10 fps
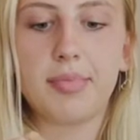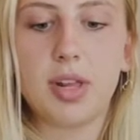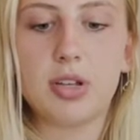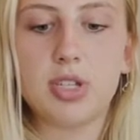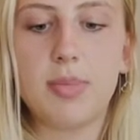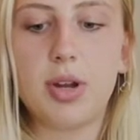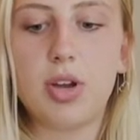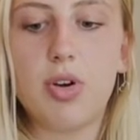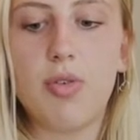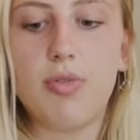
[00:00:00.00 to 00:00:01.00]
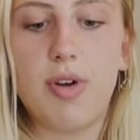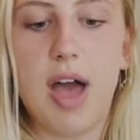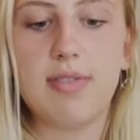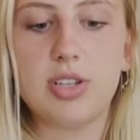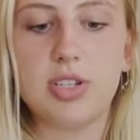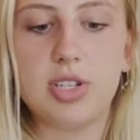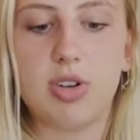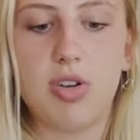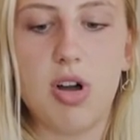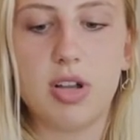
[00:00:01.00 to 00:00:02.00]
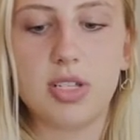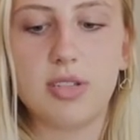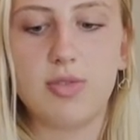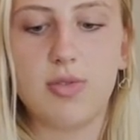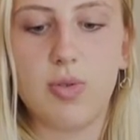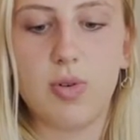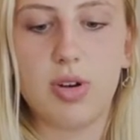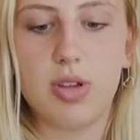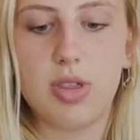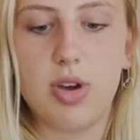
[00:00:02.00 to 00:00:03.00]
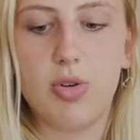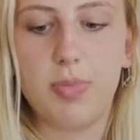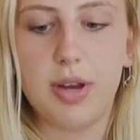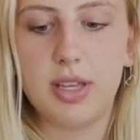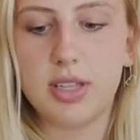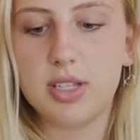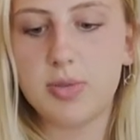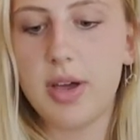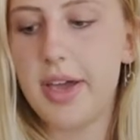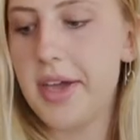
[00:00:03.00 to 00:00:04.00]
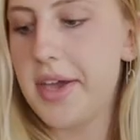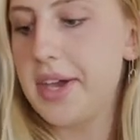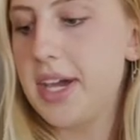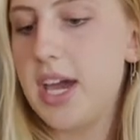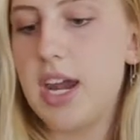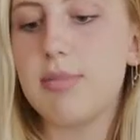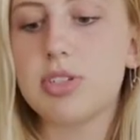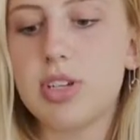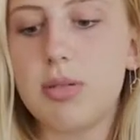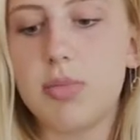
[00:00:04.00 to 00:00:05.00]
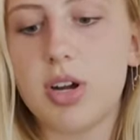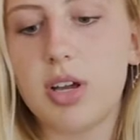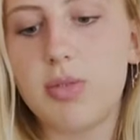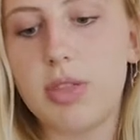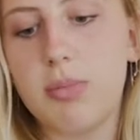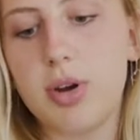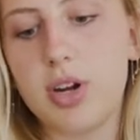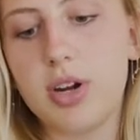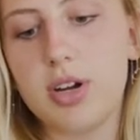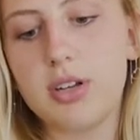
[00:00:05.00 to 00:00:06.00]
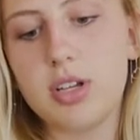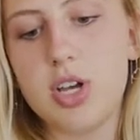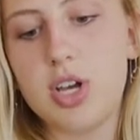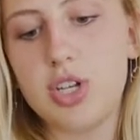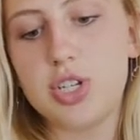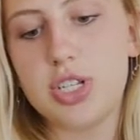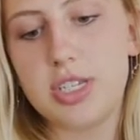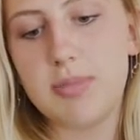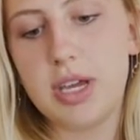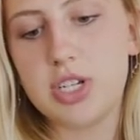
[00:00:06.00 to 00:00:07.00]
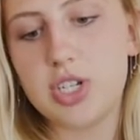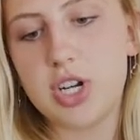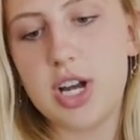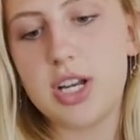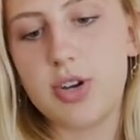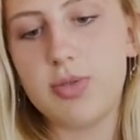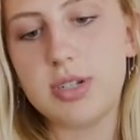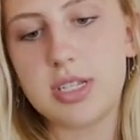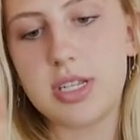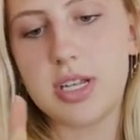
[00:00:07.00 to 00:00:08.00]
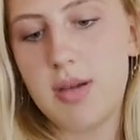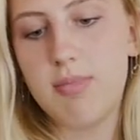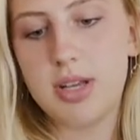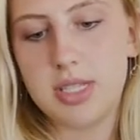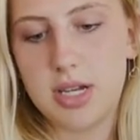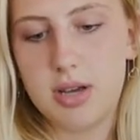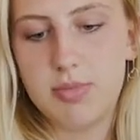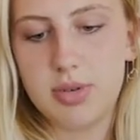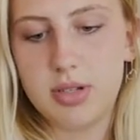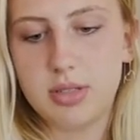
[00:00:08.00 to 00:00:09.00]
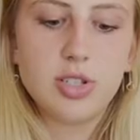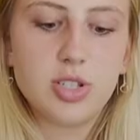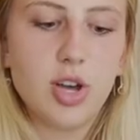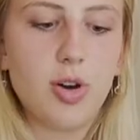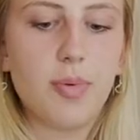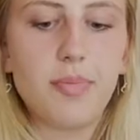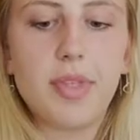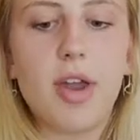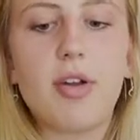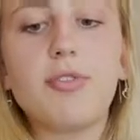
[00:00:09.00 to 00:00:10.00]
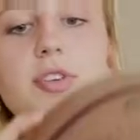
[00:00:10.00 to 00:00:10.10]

So I'm going to go 5 inches across for the opening this way. And I'm just going to mark it with a marker just to make sure I don't mess it up. So I don't know if